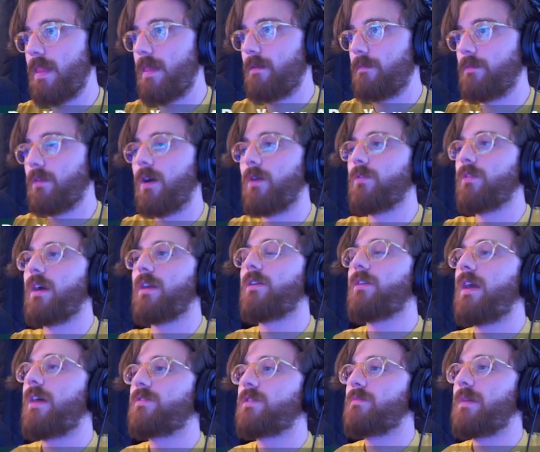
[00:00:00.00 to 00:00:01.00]
No, I don't
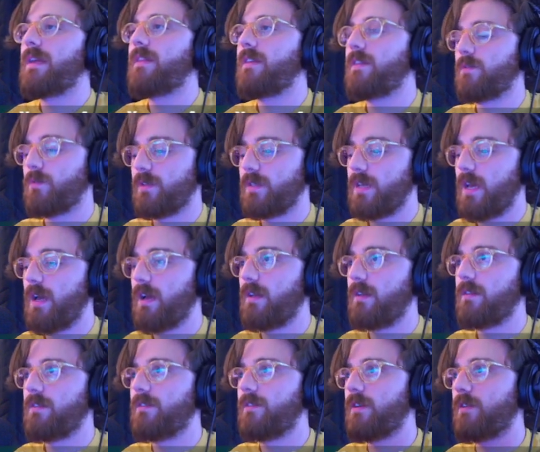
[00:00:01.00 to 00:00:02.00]
have to make these ones
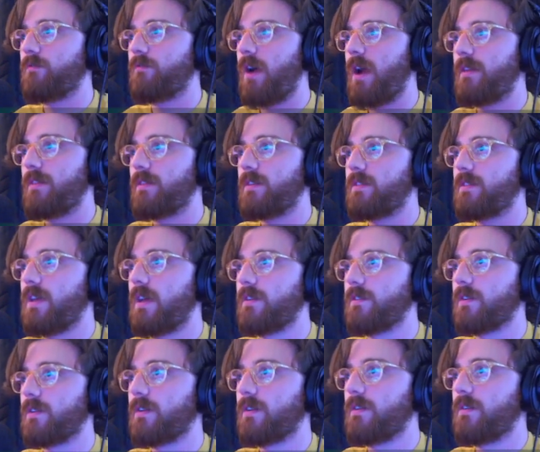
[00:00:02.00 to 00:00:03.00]
L. They're right in the
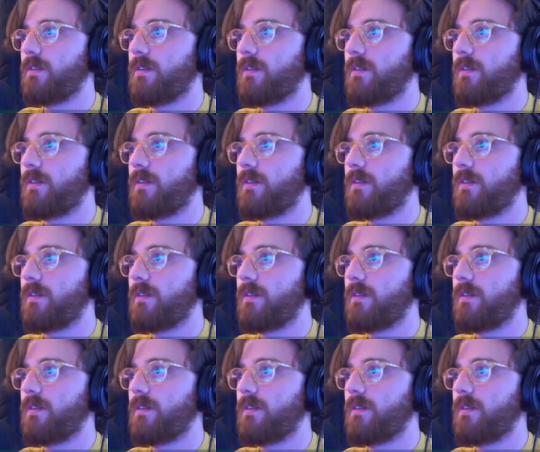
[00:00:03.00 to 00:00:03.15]
center.